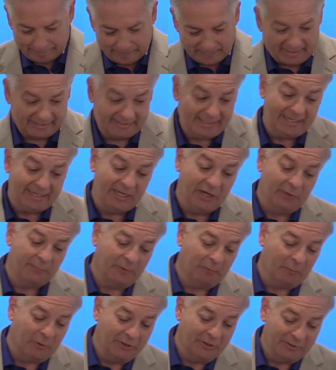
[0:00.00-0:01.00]
I can't help
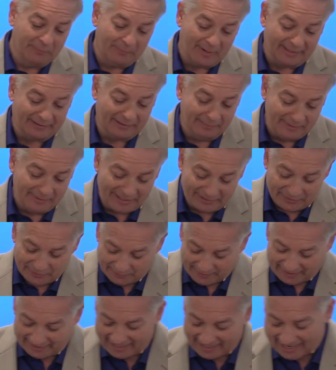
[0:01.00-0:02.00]
but wonder about the men who
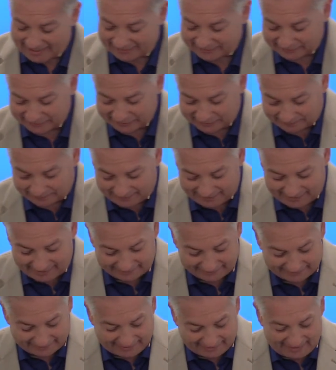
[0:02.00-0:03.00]
had hatched this
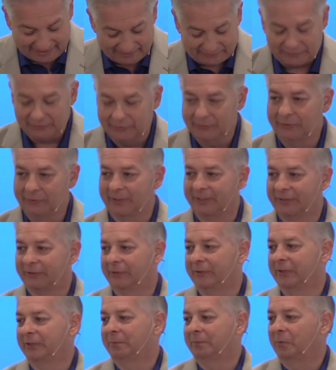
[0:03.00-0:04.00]
plan. Did they too, as
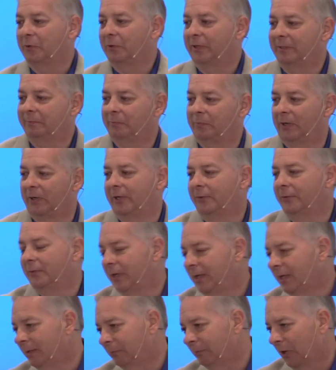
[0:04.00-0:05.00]
soon as morning
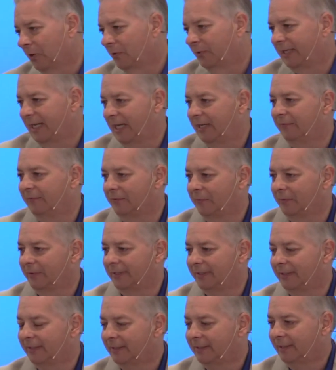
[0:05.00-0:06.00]
broke, head for
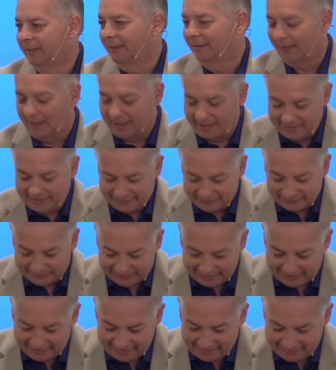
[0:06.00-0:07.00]
the lion's
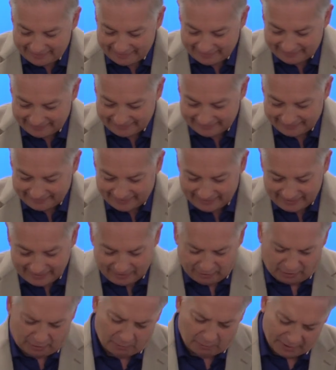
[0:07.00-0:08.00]
den?
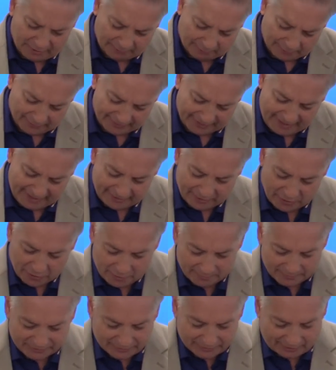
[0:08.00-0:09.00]
Or I wonder, were they at
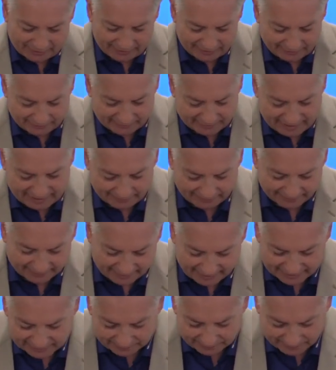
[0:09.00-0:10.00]
home starting their day with a
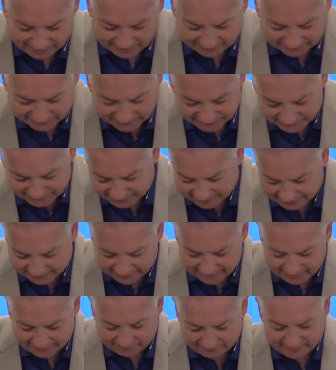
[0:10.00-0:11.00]
nice breakfast, thinking
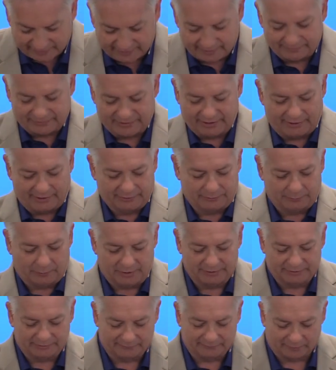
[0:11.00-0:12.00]
they've rid themselves
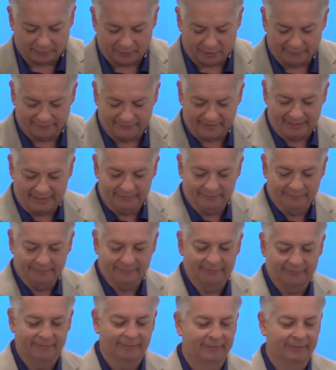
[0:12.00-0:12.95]
once and for all of Daniel?